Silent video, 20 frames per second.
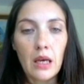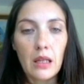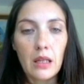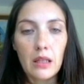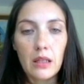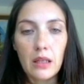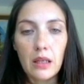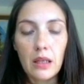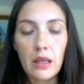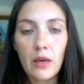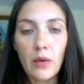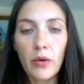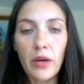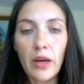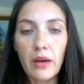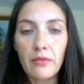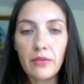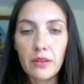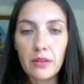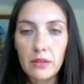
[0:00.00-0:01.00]
Here we
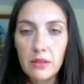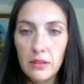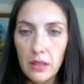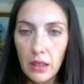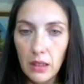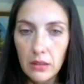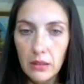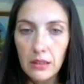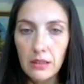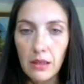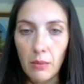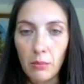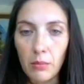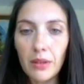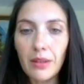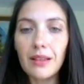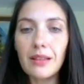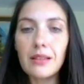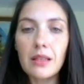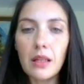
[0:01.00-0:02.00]
have a second
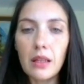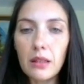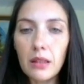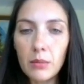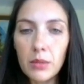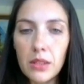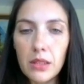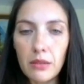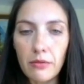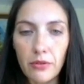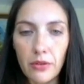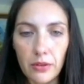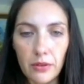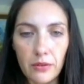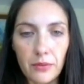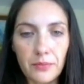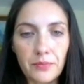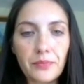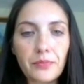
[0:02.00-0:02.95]
example. It's a little bit different.